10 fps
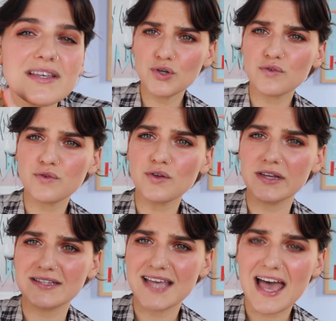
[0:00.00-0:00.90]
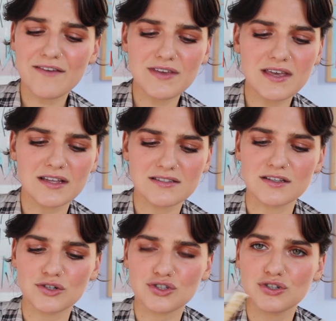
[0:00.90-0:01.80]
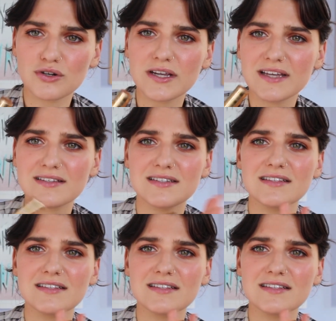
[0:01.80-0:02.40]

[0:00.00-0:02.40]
Beautiful, it's heavy, it's luxurious.